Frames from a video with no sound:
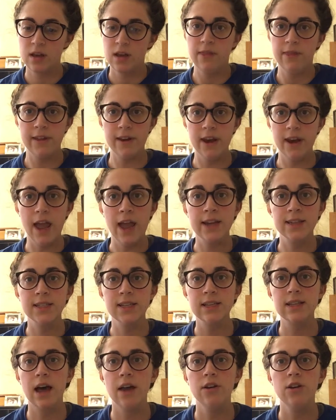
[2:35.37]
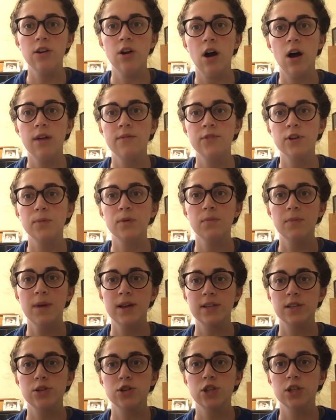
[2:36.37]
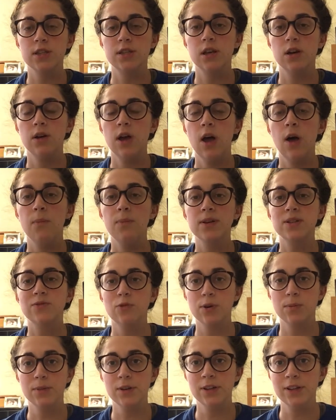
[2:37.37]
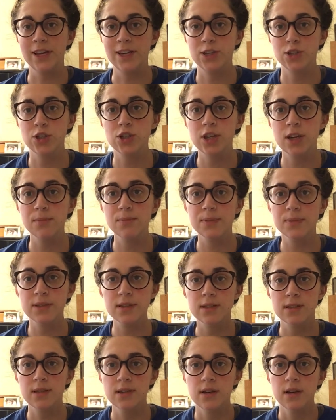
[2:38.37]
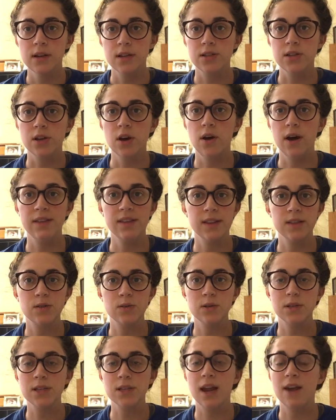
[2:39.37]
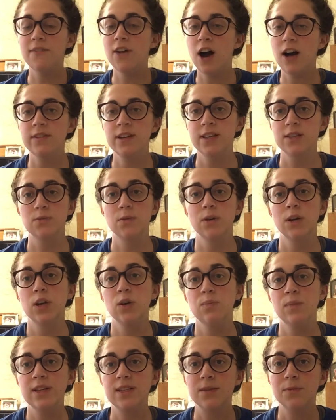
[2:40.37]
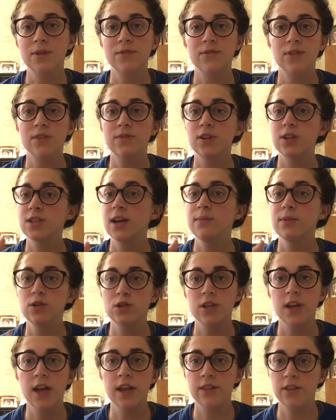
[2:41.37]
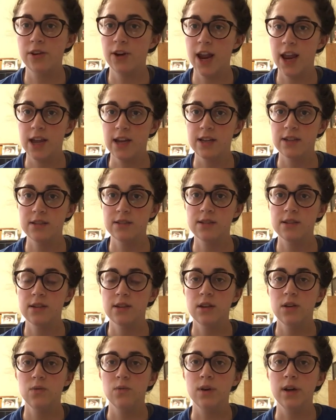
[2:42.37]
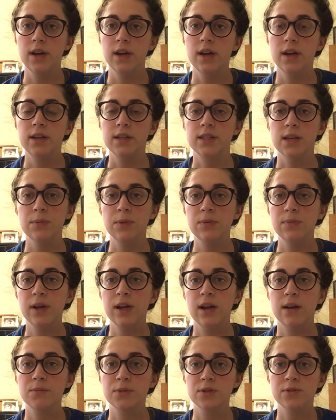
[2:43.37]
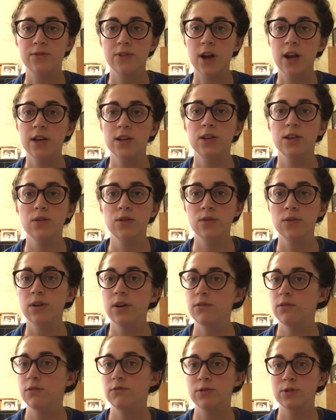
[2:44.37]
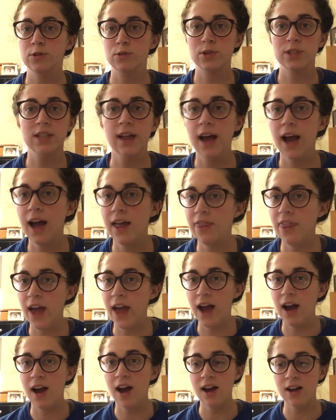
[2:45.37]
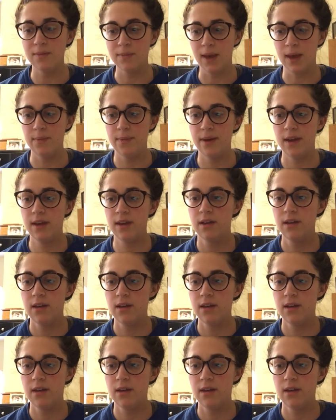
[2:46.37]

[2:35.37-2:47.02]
The next is that nonverbal messages help us form relationships. So I think this one is kind of obvious. When you meet someone for the first time, you shake their hand. When someone becomes your friend, you resort to that hug maybe.